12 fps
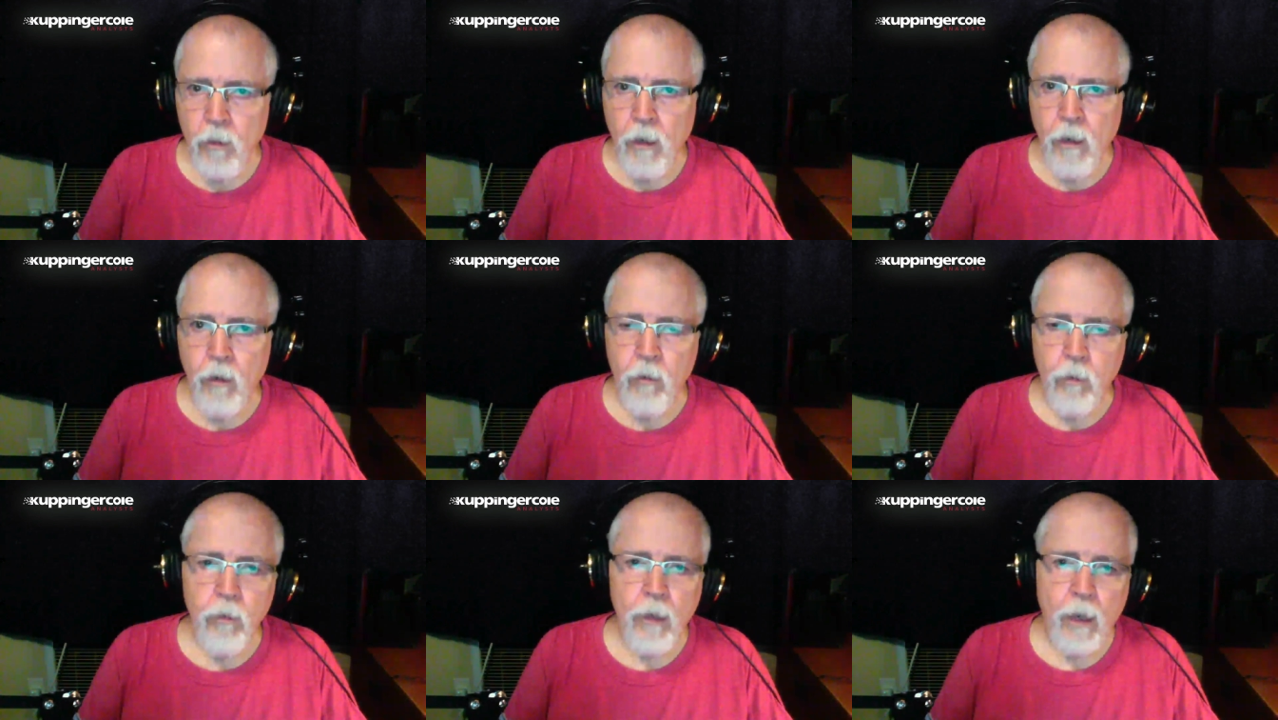and
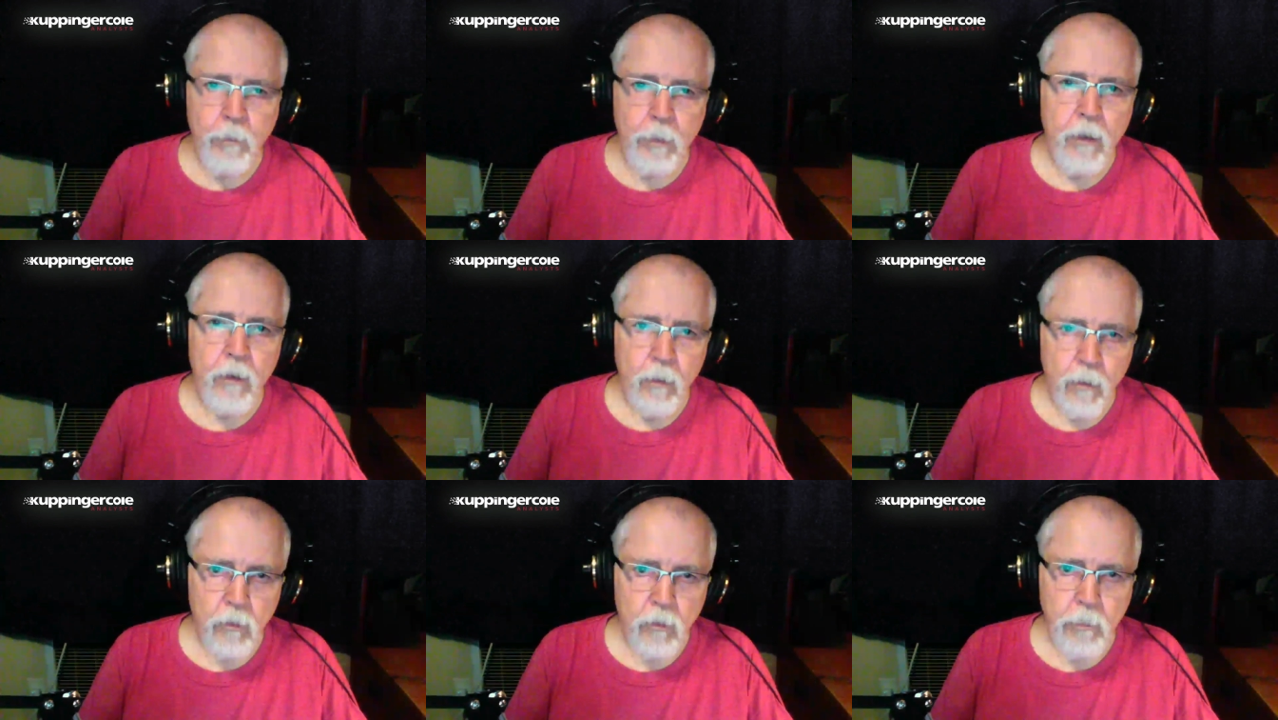through that
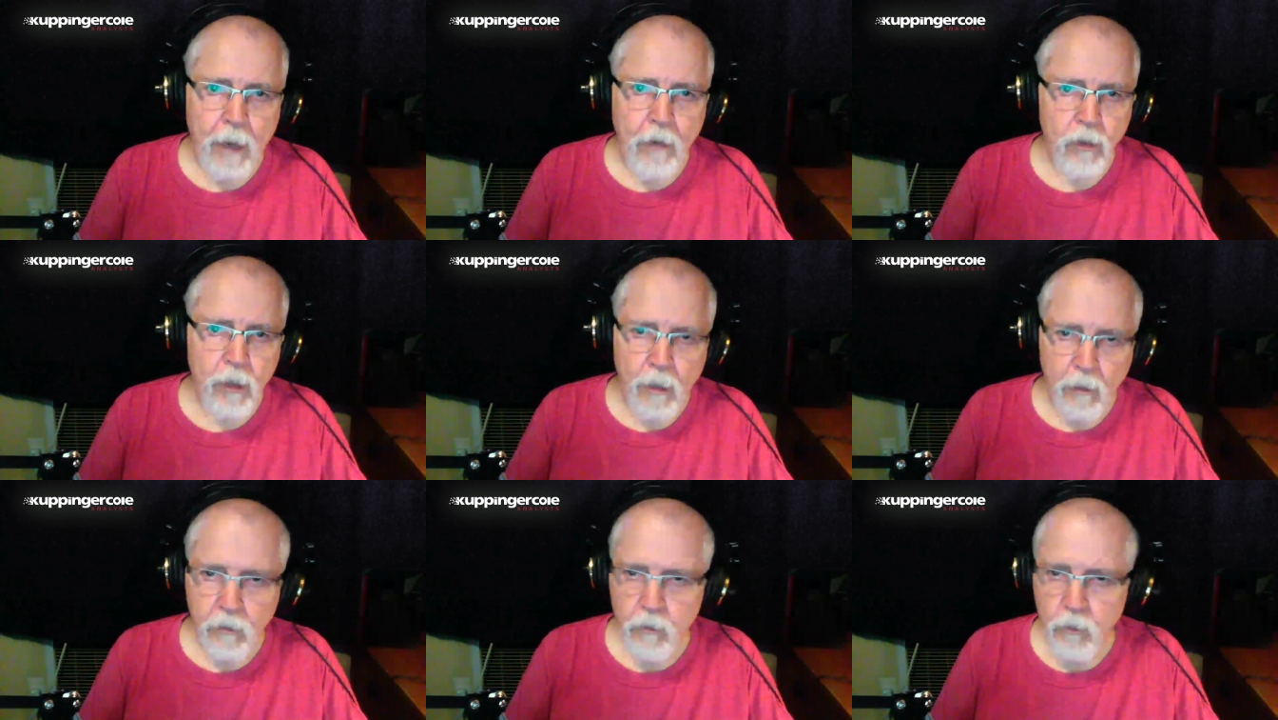Pico's back
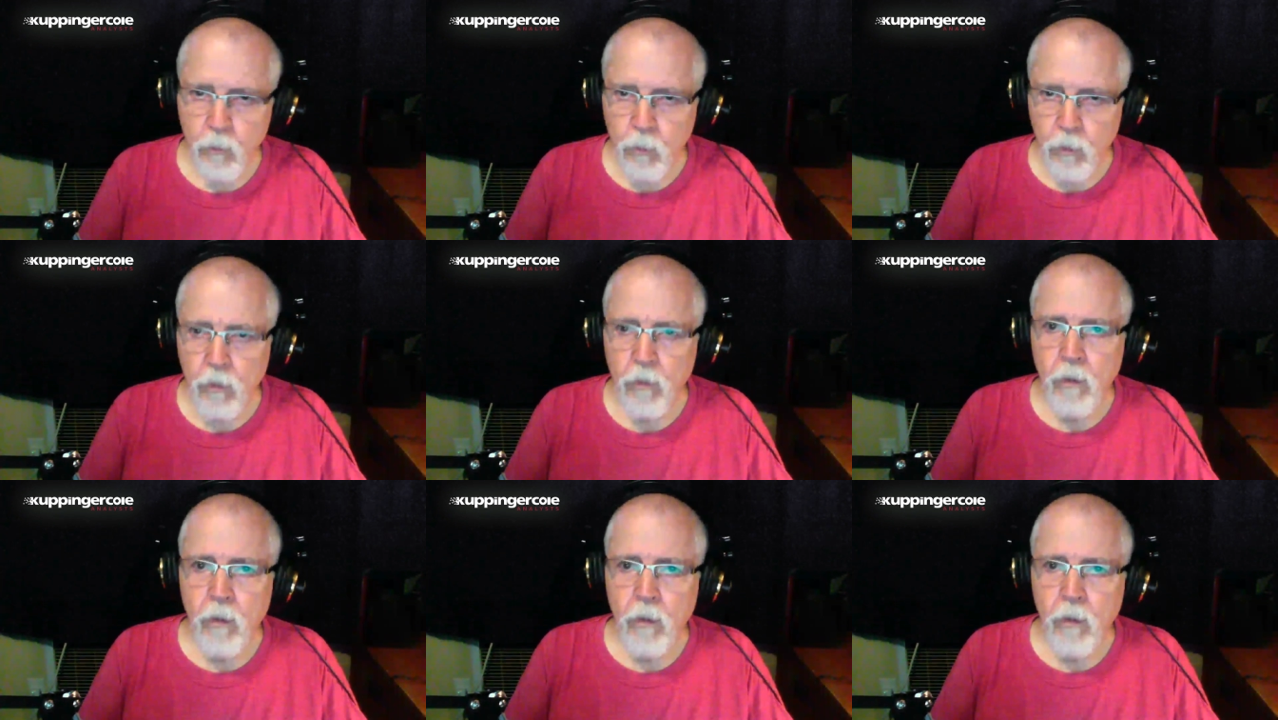channel, as it were,